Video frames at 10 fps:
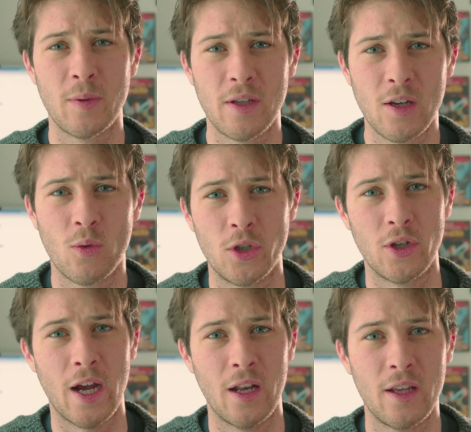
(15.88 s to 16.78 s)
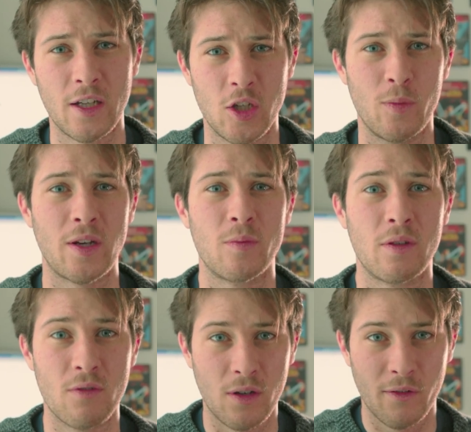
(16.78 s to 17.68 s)
speaking, when you're editing and you make
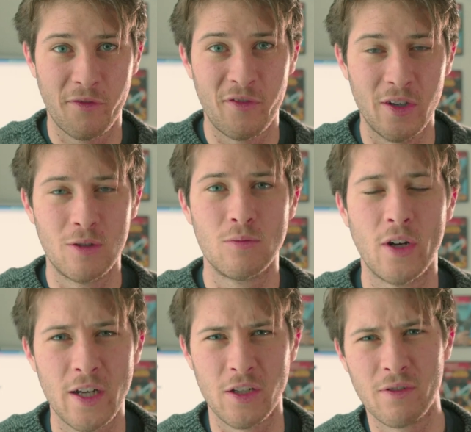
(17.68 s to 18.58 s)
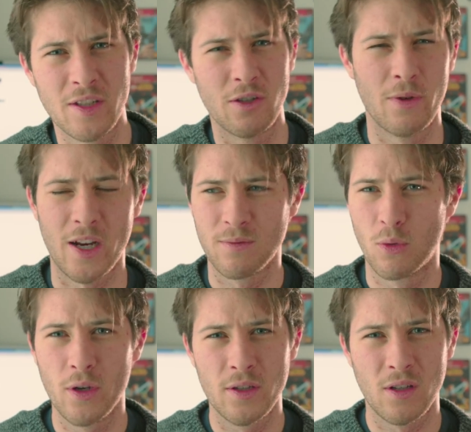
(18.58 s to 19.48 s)
something look film, right, and you, let's say you
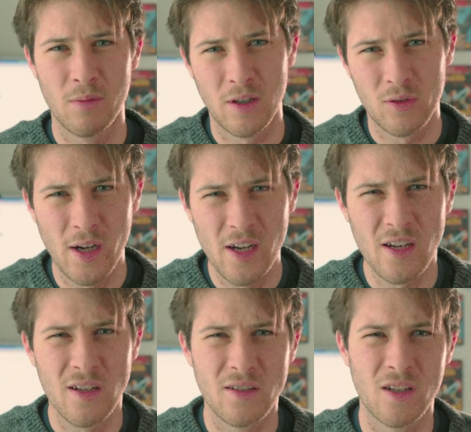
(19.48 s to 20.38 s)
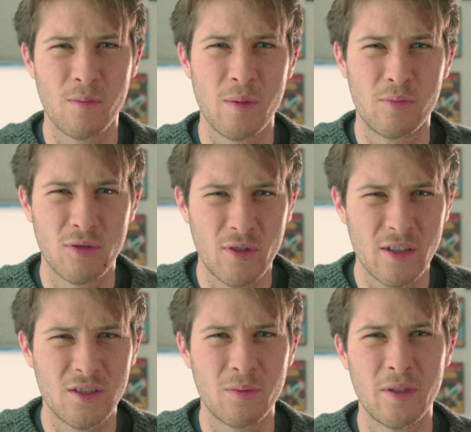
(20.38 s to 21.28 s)
export it, it's gonna be grainy, it's gonna be
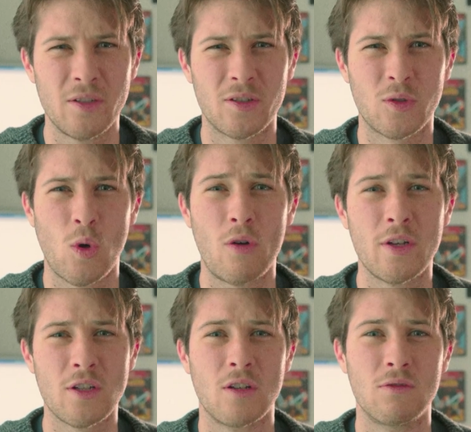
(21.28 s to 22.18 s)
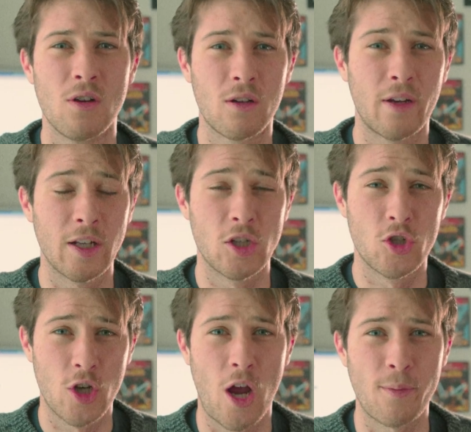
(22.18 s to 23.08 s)
blurry a little bit, your quality's gonna look like it's
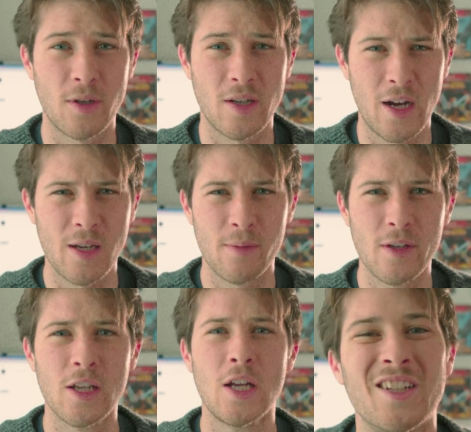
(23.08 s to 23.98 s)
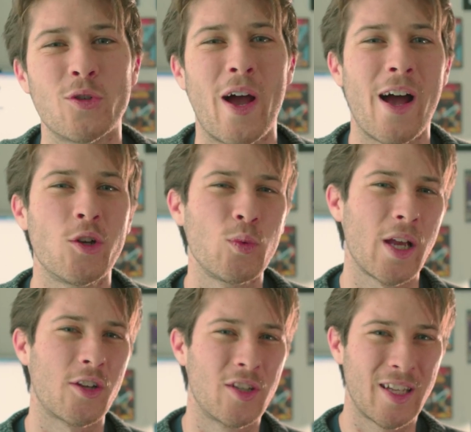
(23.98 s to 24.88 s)
chopped a tiny bit. So how do
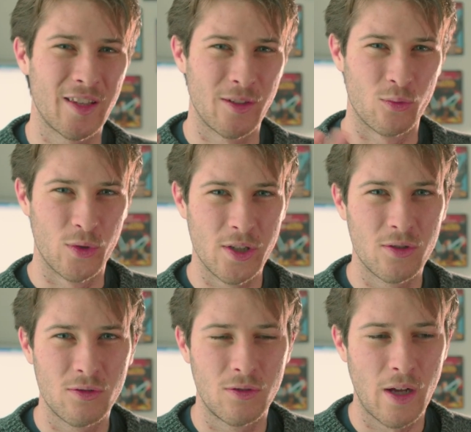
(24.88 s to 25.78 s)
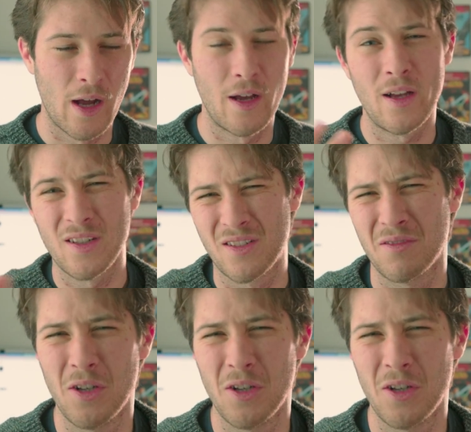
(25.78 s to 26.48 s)
we actually get the real, as,